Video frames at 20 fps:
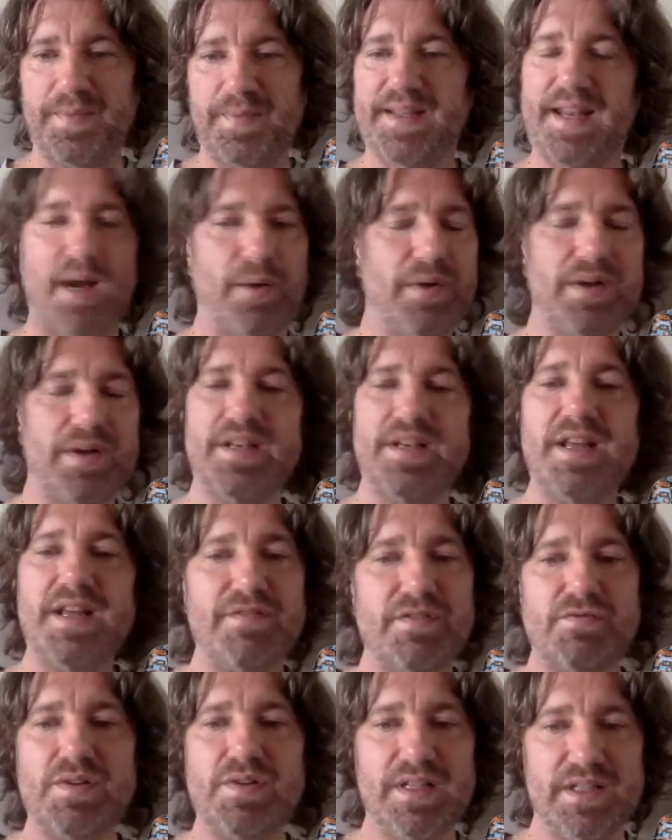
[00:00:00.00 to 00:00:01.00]
Now, we'd never
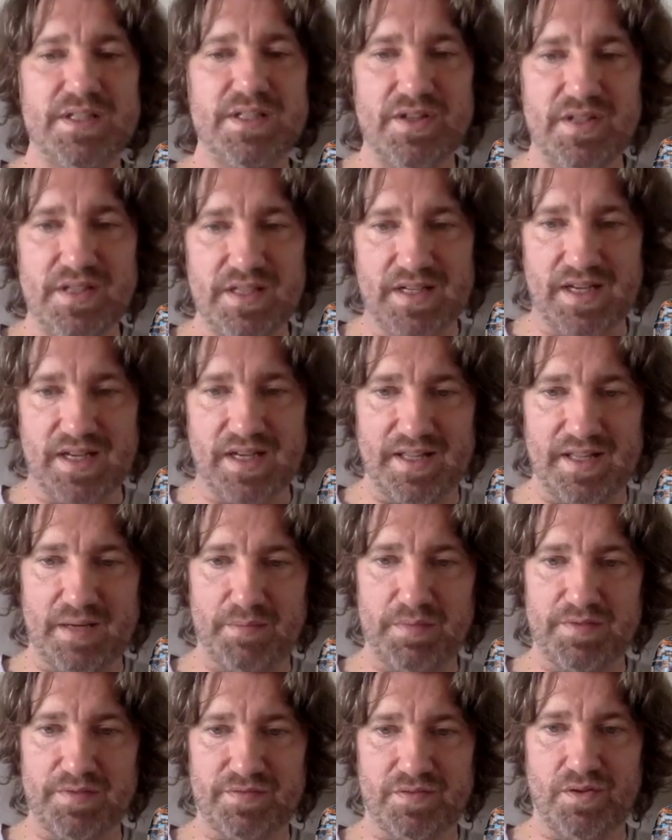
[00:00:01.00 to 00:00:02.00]
really done it like that
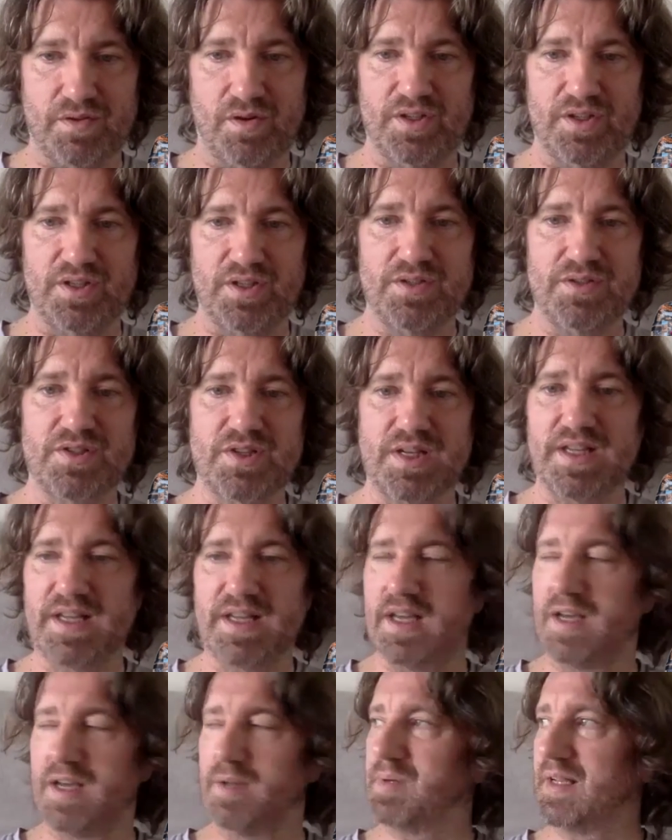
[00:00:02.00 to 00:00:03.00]
before. Usually
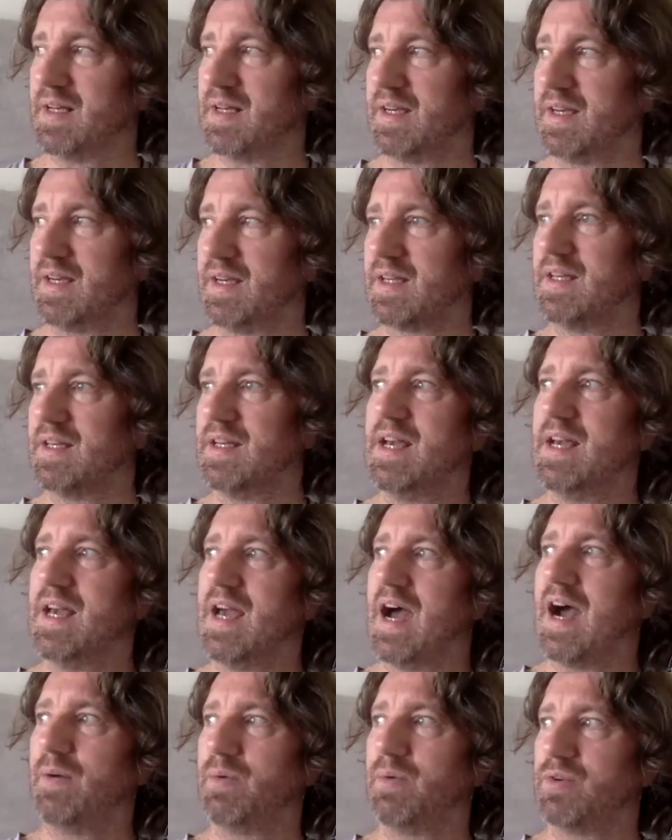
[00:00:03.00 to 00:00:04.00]
it'd be like,
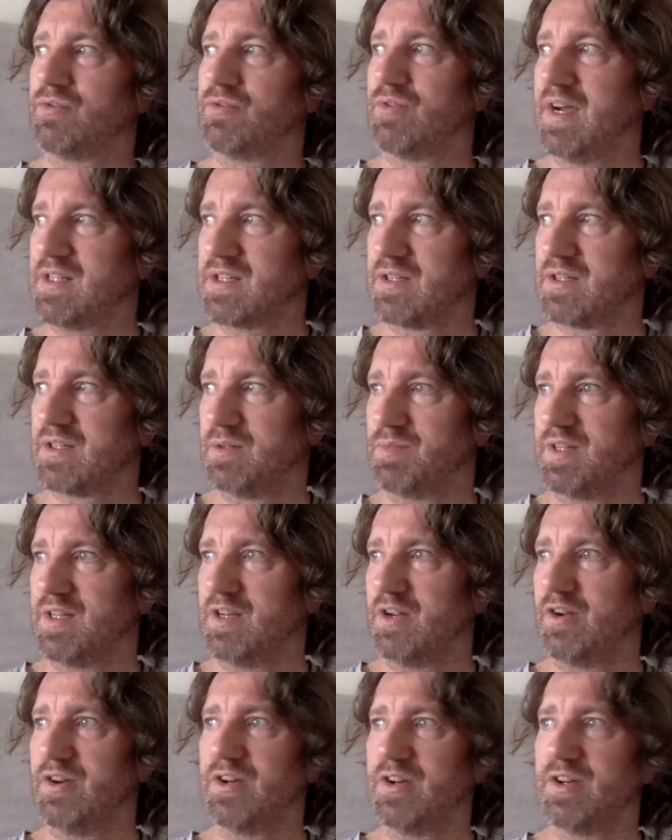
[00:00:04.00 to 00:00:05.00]
I would write something
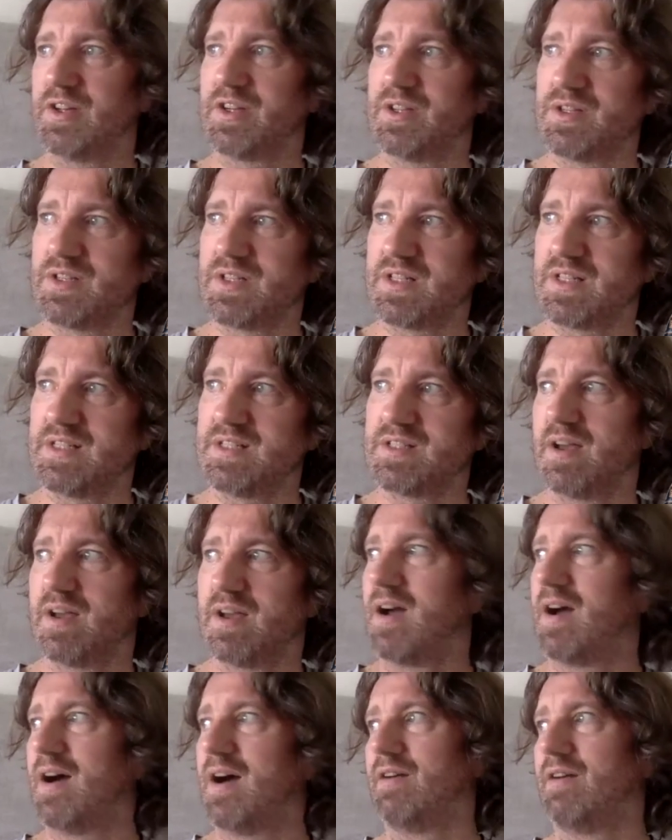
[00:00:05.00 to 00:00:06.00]
on an acoustic
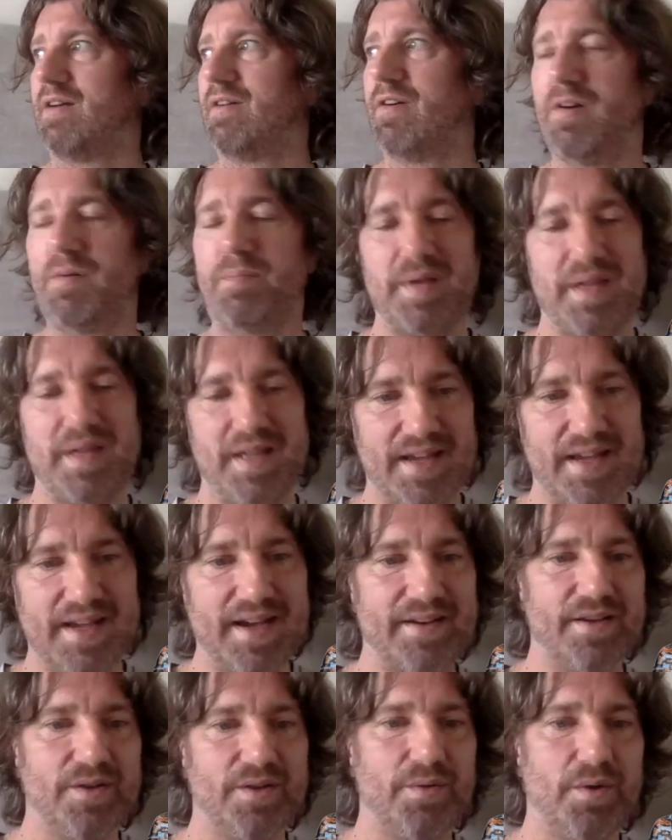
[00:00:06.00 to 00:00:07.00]
guitar or a
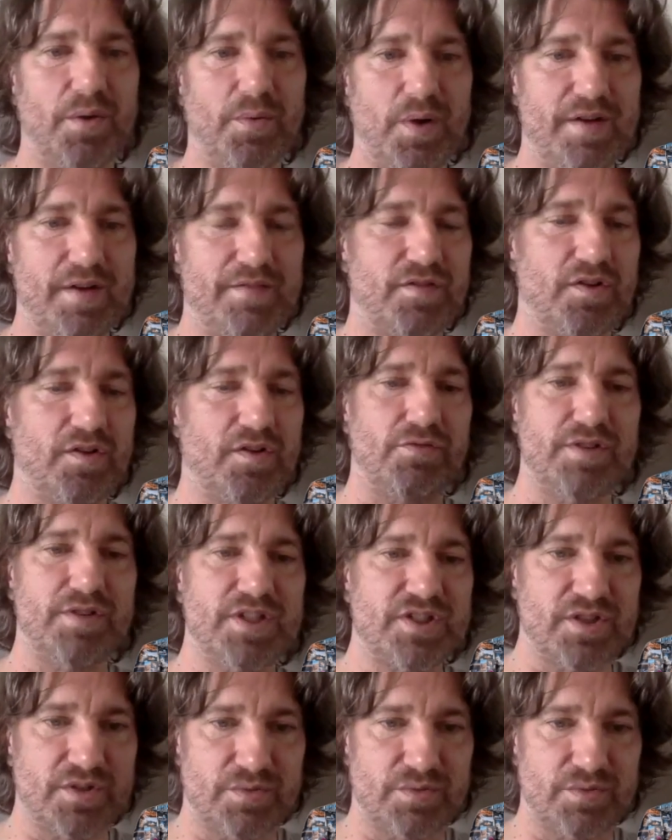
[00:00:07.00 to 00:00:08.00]
piano or whatever, or
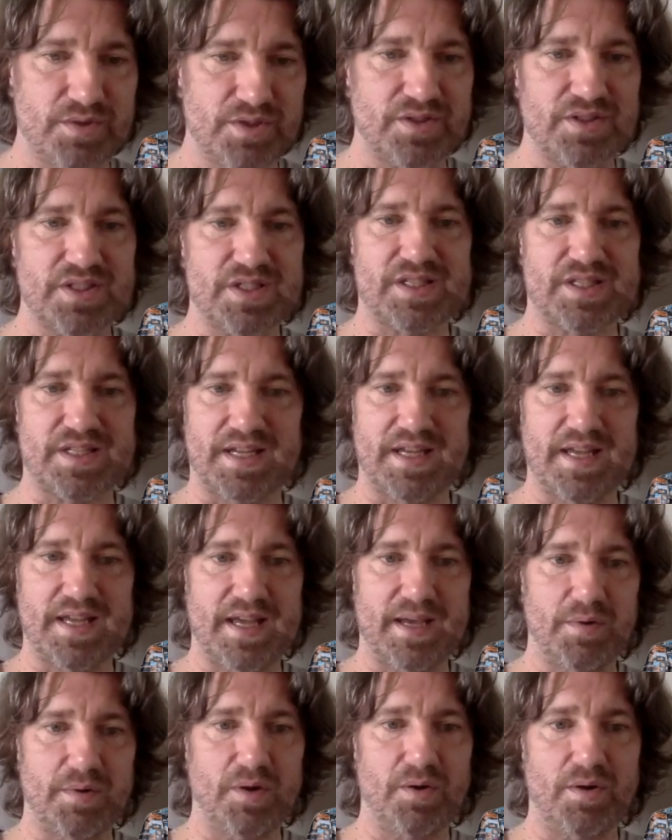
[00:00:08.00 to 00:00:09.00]
Richard would do the
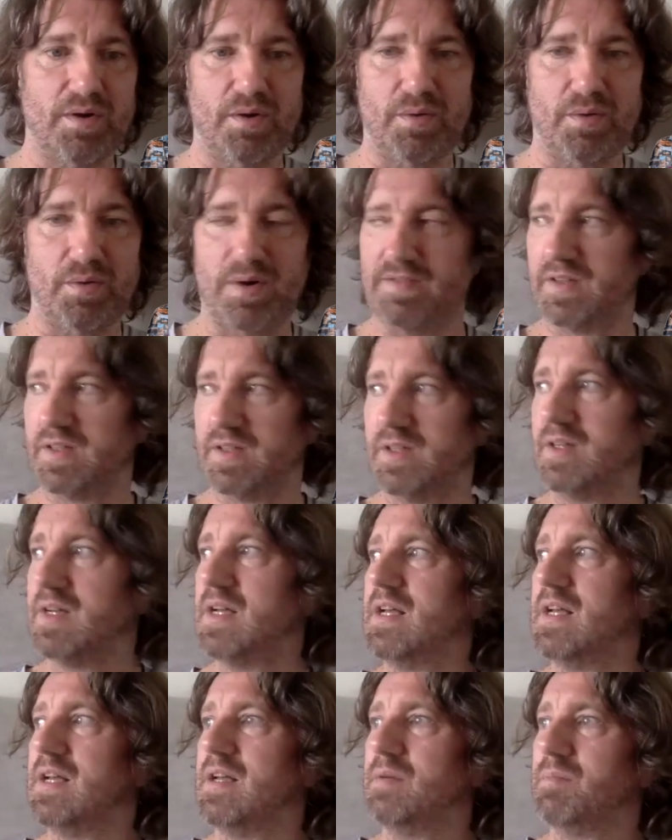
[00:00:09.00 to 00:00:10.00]
same or whatever.
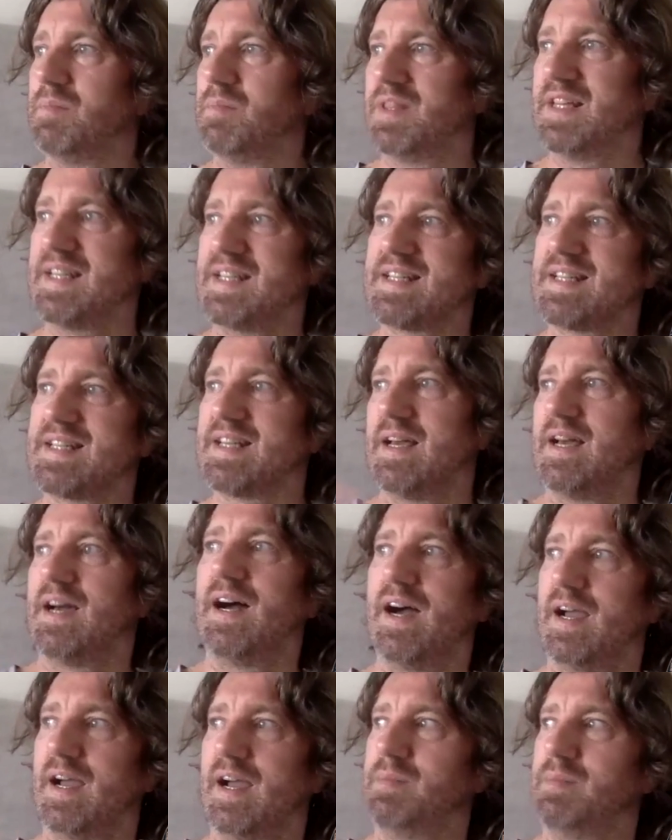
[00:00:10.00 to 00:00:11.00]
This
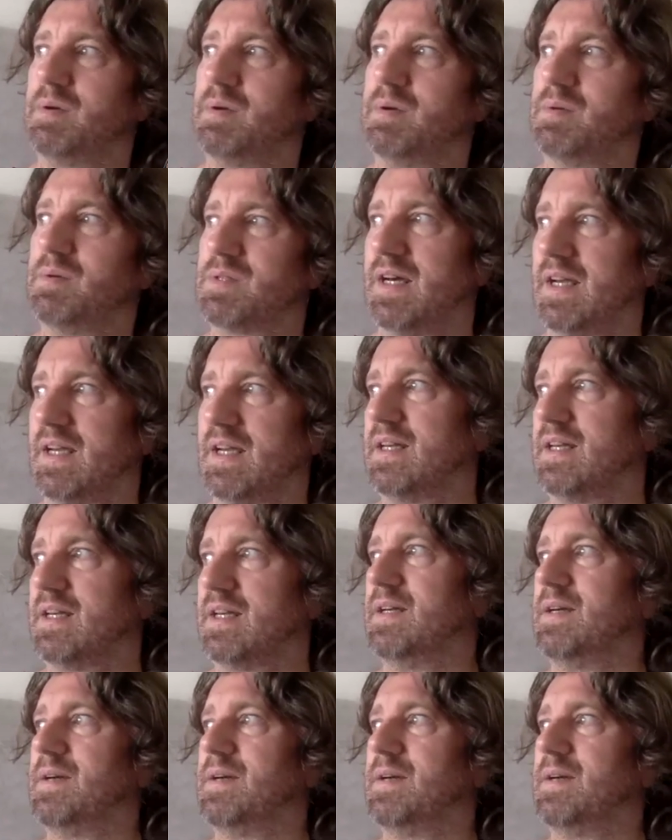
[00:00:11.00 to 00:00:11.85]
time it was like